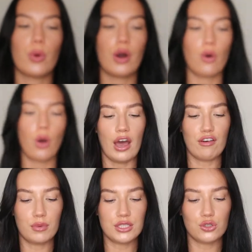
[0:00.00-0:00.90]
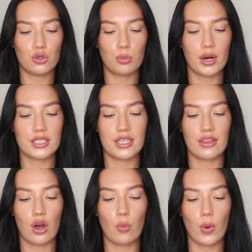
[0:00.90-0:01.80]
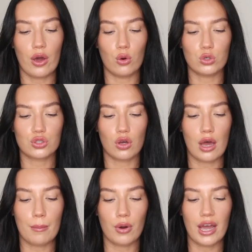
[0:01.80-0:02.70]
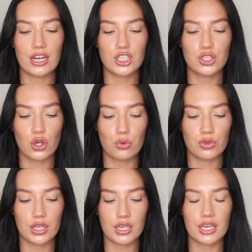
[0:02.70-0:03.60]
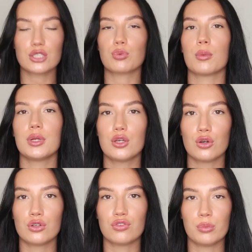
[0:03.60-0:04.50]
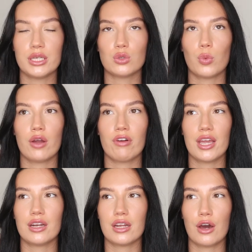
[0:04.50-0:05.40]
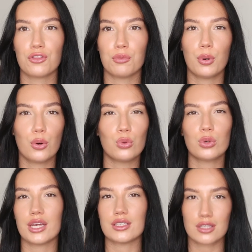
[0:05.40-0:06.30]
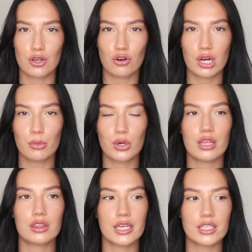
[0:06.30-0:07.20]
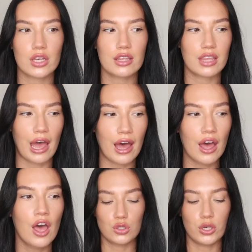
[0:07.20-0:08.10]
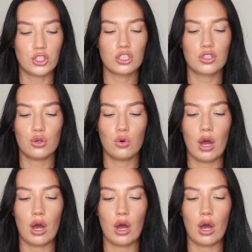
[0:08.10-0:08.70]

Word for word: well. I have my Dior bracelet that I wear all the time, but I actually don't think it's probably good for me to wear it in and out of the pool, getting sun cream on it and things like that. So I just thought